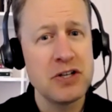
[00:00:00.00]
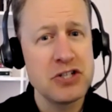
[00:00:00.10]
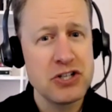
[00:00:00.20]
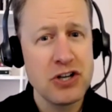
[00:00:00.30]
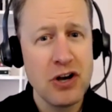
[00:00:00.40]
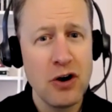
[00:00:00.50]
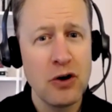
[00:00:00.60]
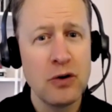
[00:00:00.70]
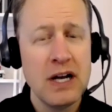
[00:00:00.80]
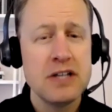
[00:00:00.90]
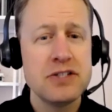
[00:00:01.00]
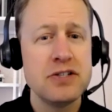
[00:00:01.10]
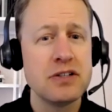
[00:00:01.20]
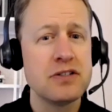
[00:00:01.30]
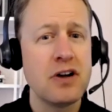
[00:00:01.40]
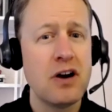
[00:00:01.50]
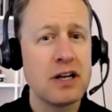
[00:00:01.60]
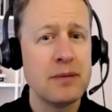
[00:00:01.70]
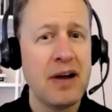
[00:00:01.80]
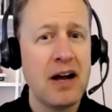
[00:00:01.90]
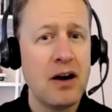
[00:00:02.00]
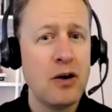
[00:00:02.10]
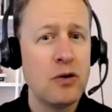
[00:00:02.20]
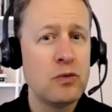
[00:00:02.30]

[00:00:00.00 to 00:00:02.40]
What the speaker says: show so you can talk about